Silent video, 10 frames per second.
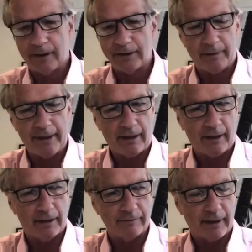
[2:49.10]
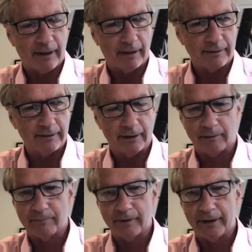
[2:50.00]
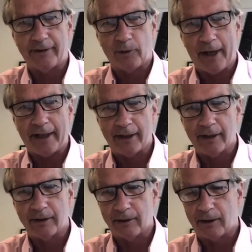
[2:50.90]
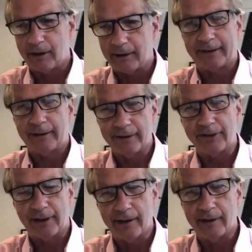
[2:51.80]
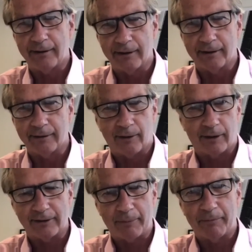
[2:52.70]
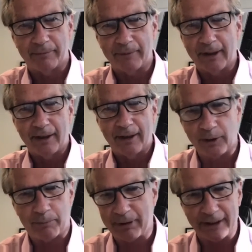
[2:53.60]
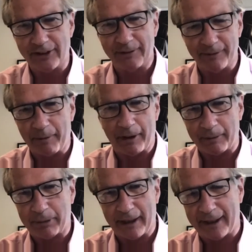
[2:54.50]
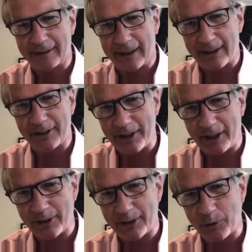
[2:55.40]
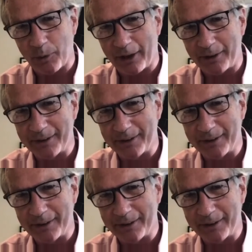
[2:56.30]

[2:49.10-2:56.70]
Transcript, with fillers: is there any kind of uh, you know Lithuania or Liechtenstein uh, or some little place on the, on the planet that actually does this well?